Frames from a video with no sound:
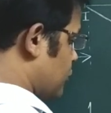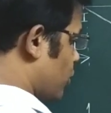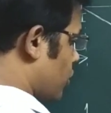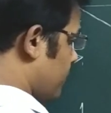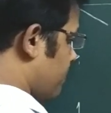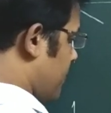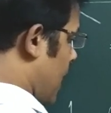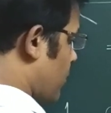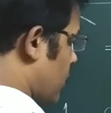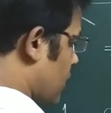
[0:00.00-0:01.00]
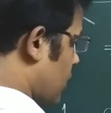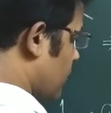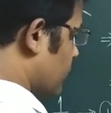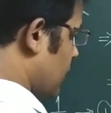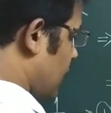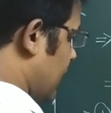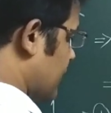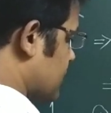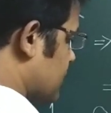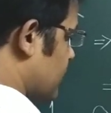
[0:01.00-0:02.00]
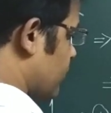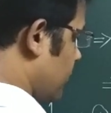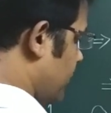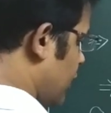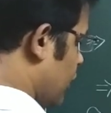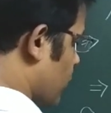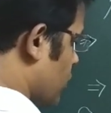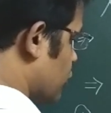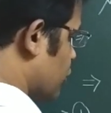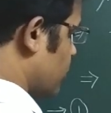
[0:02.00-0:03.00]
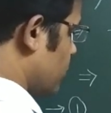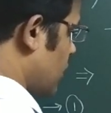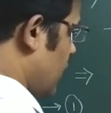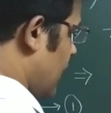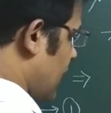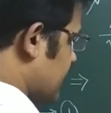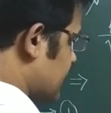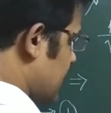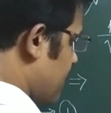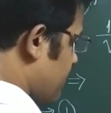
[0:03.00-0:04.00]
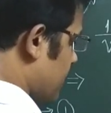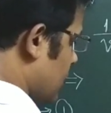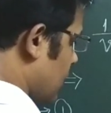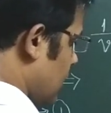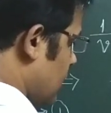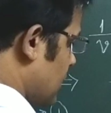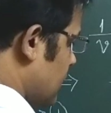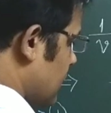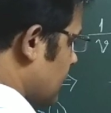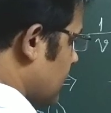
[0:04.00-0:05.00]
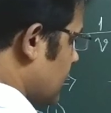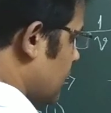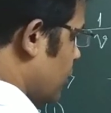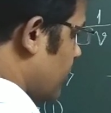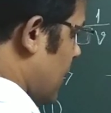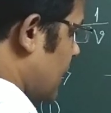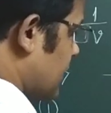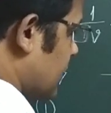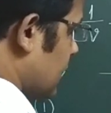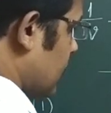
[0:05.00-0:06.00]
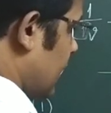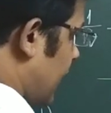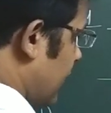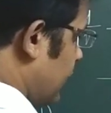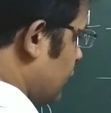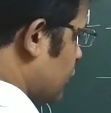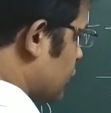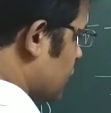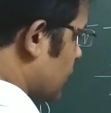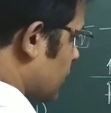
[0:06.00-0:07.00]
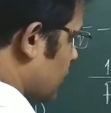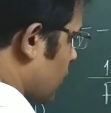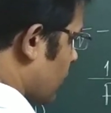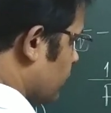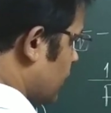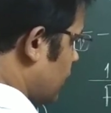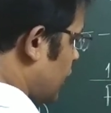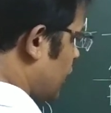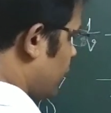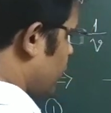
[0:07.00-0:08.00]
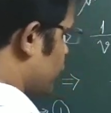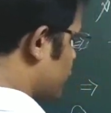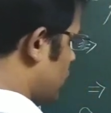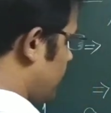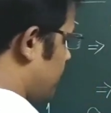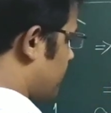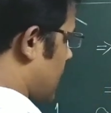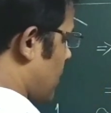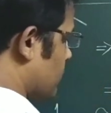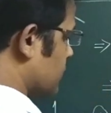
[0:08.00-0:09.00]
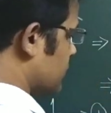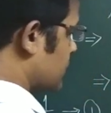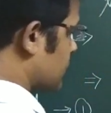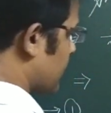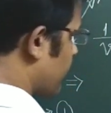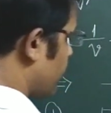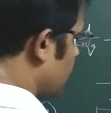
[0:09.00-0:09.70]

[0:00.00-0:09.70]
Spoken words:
the total power of the lens will be equal to a simple numerical addition of the individual powers.